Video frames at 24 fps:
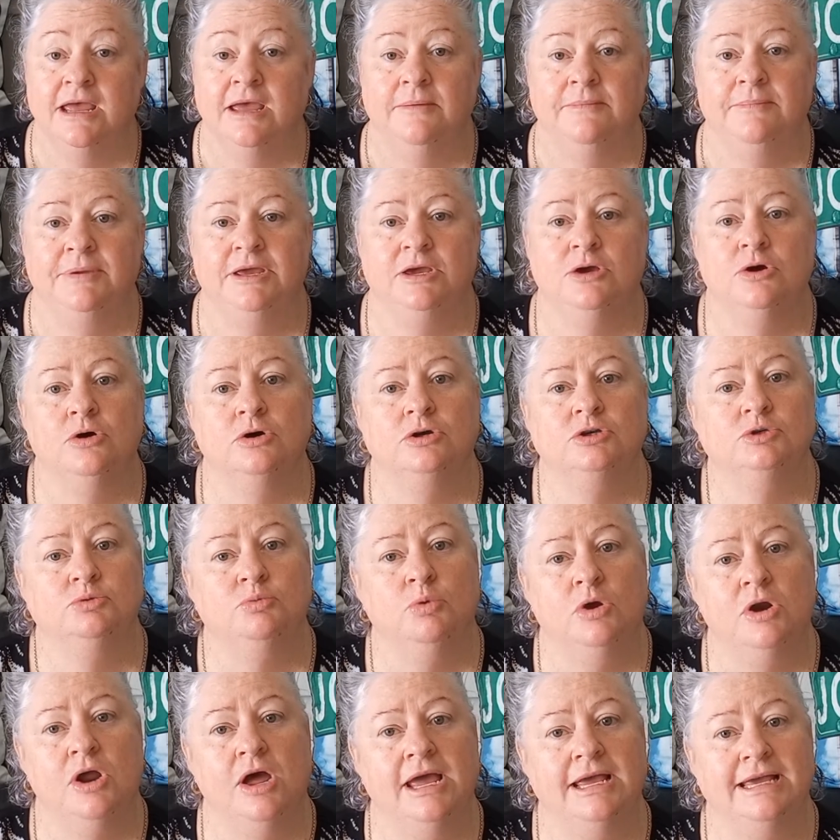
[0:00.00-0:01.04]
Because
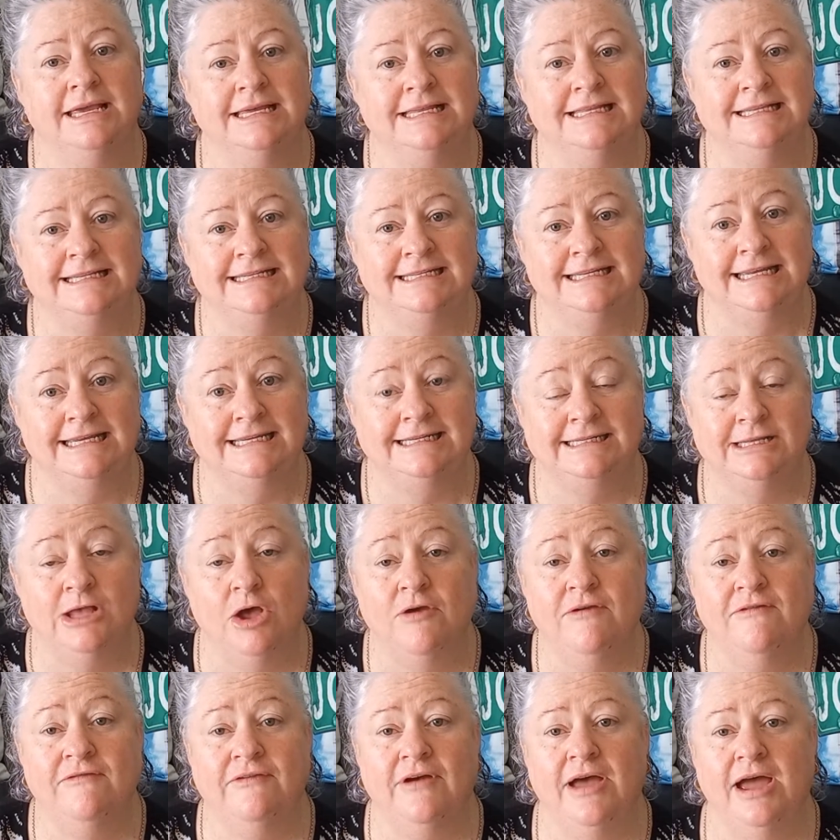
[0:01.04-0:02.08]
what I can see
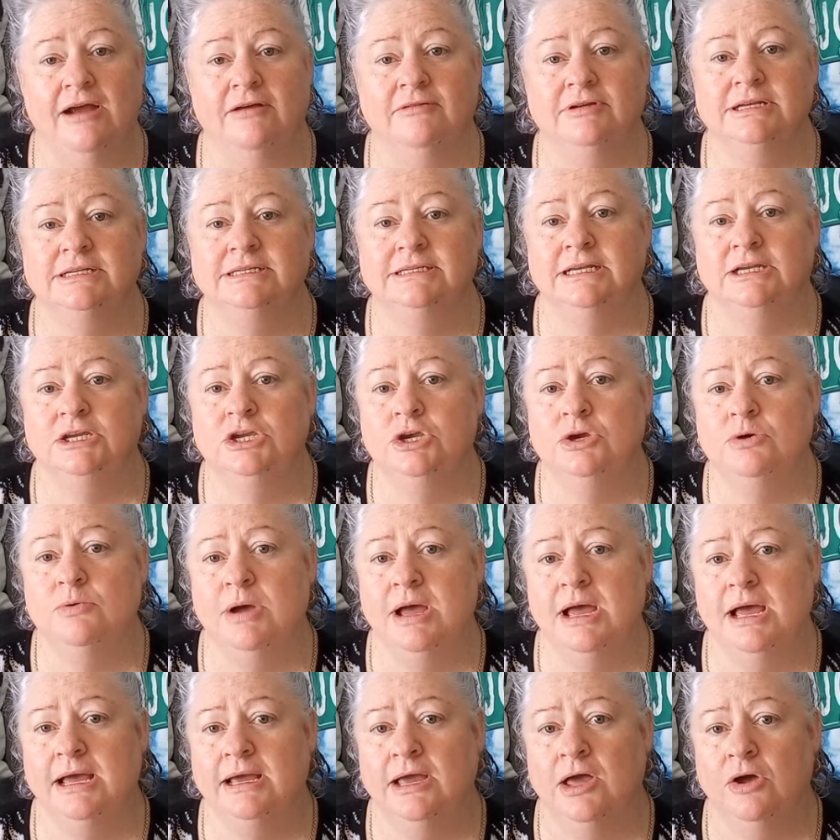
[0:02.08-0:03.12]
so far is the
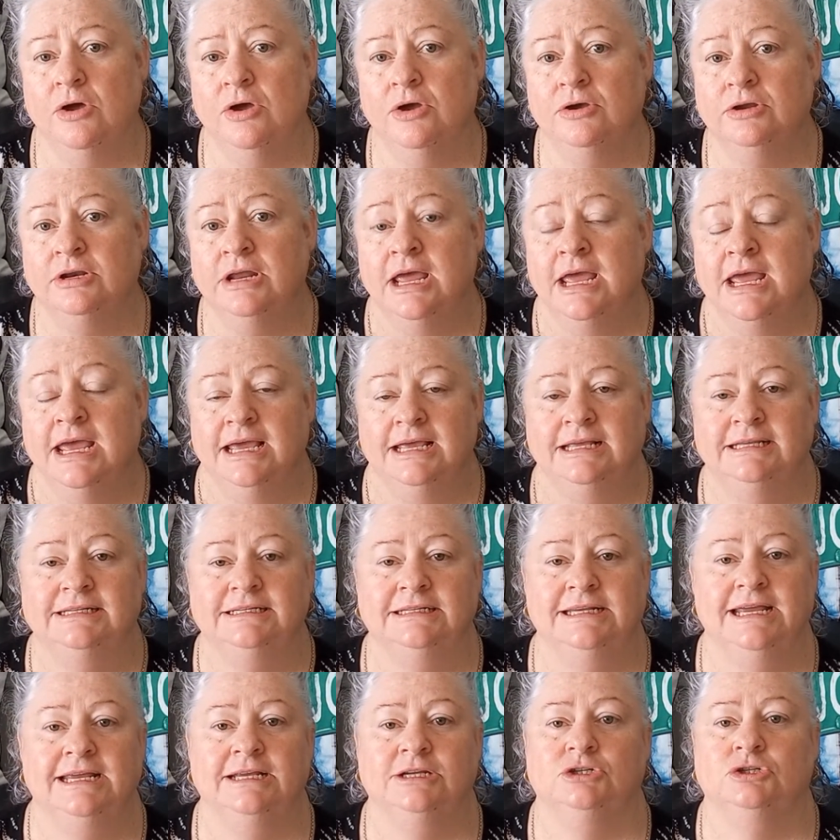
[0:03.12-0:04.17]
QR code is
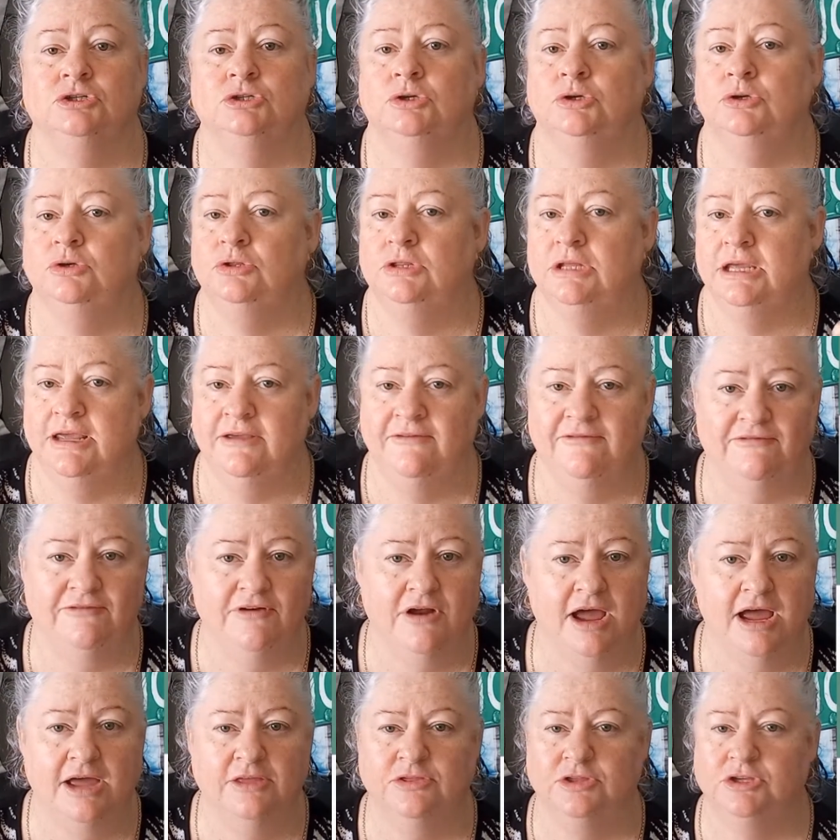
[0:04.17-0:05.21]
linked to the
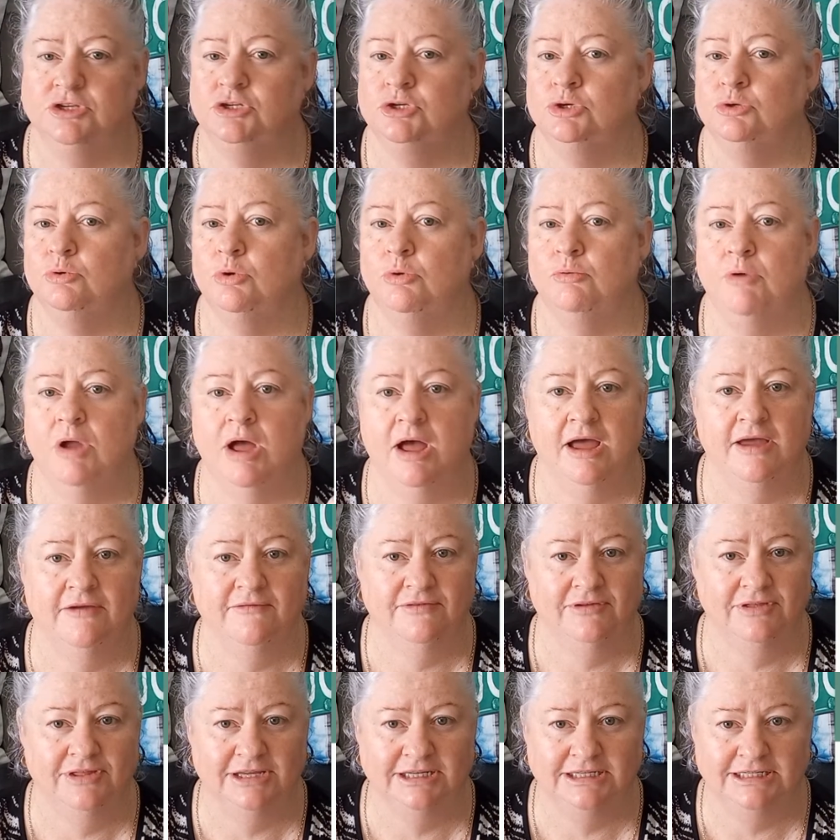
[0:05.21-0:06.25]
flight that you arrive
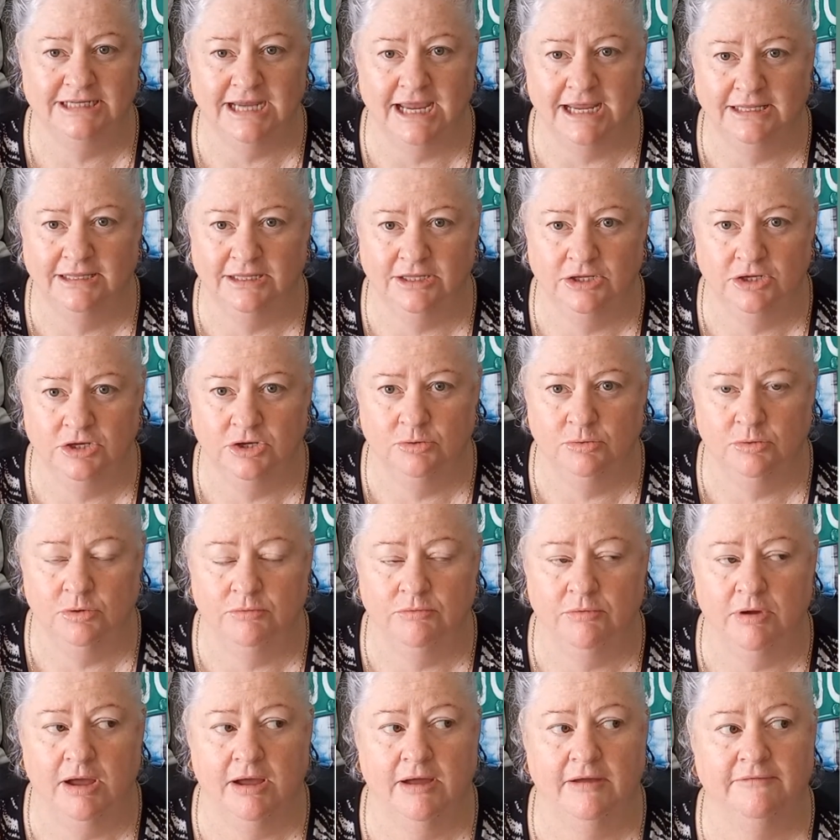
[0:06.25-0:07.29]
and the date that you
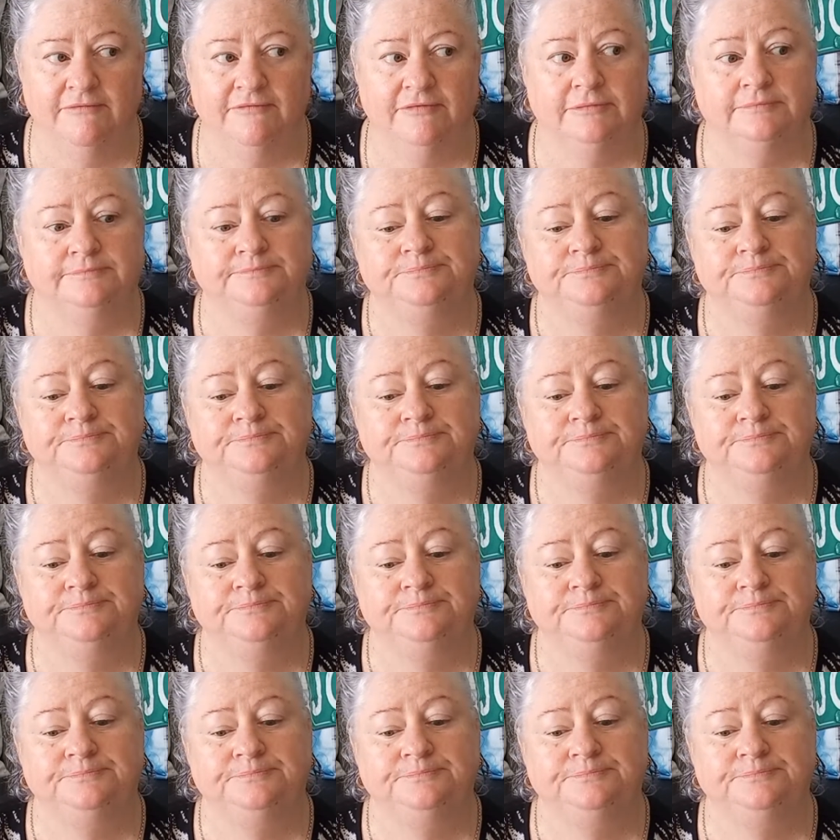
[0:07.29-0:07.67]
arrive.